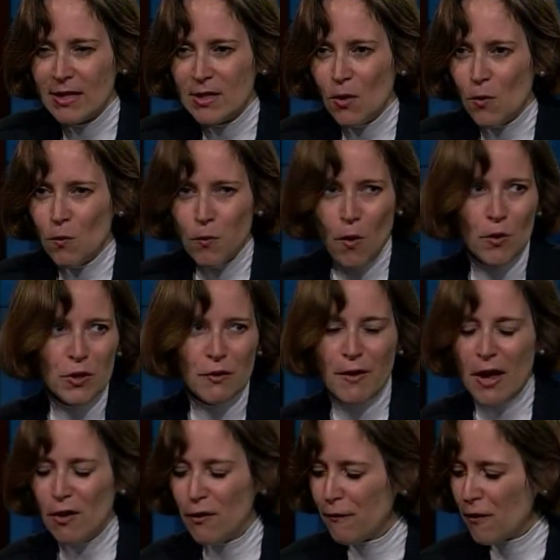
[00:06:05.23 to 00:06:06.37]
so
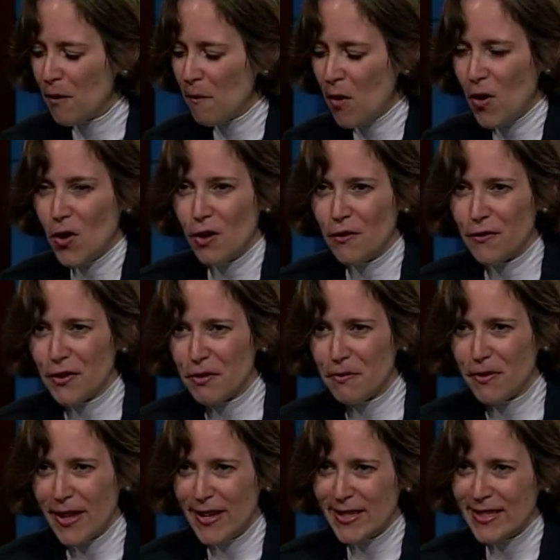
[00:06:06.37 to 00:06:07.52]
Roosevelt, from all over the
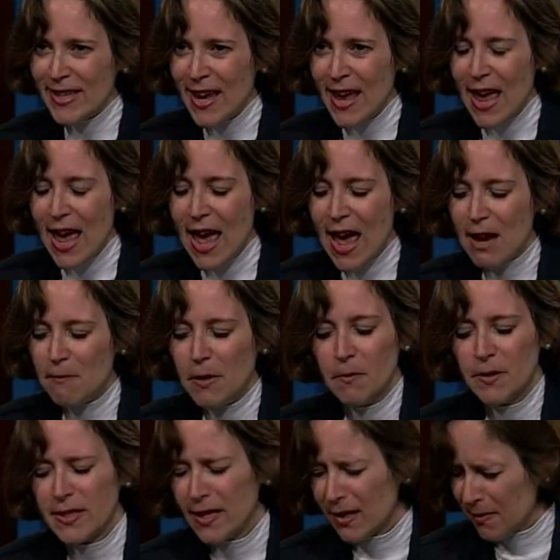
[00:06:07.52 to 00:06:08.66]
place, had
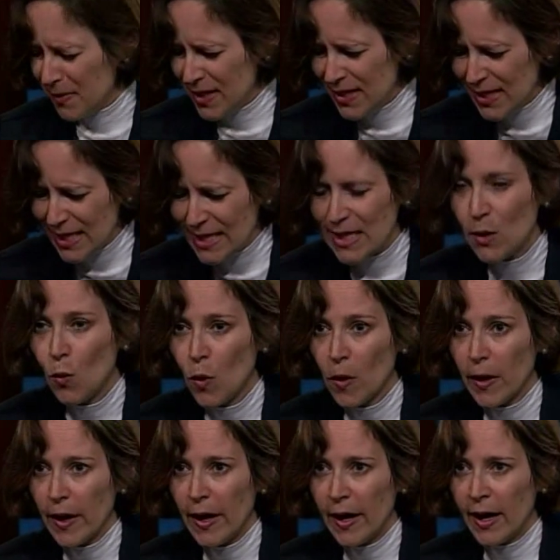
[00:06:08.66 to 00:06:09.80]
people telling, this isn't
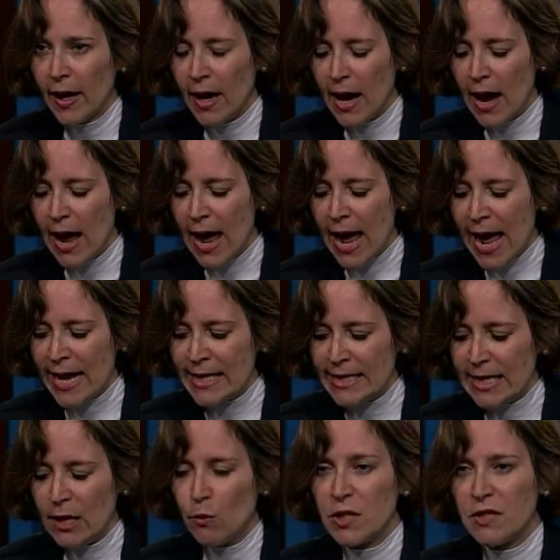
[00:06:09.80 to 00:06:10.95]
working. And
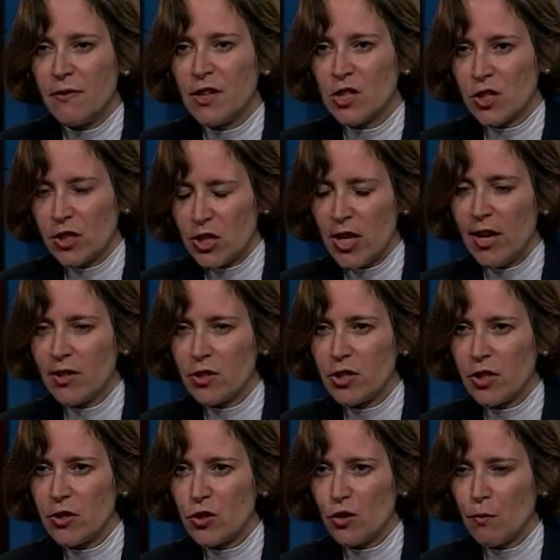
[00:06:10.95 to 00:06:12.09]
it was eventually challenged
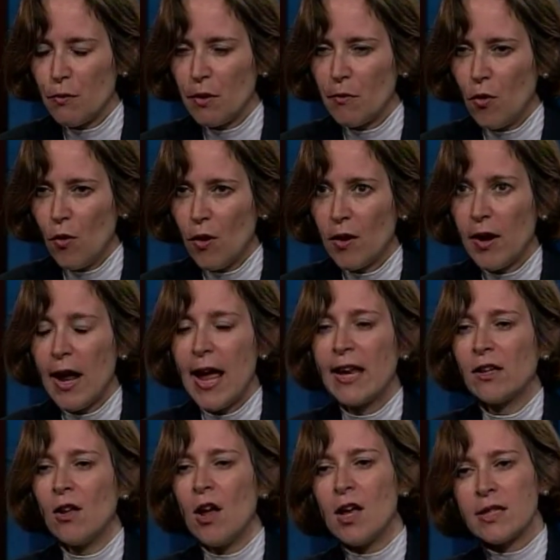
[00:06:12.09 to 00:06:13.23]
in the Supreme Court
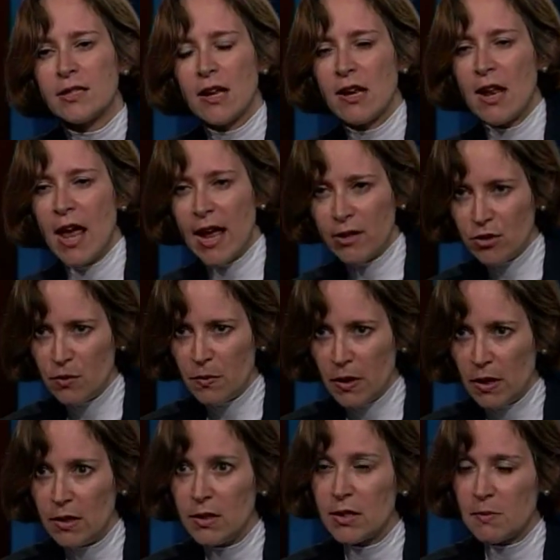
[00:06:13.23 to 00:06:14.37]
and lost and had to
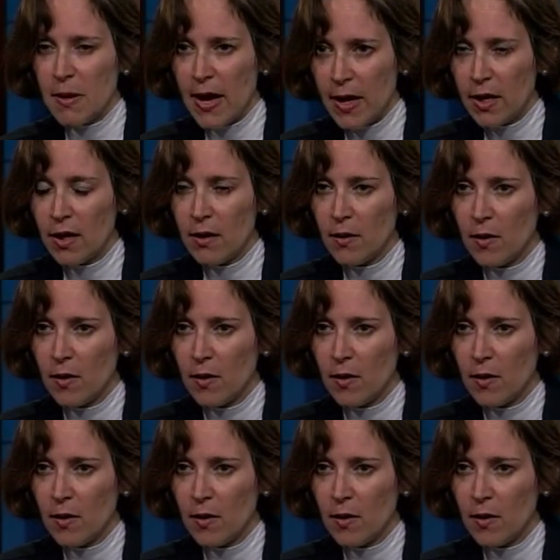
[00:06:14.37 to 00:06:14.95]
be disbanded.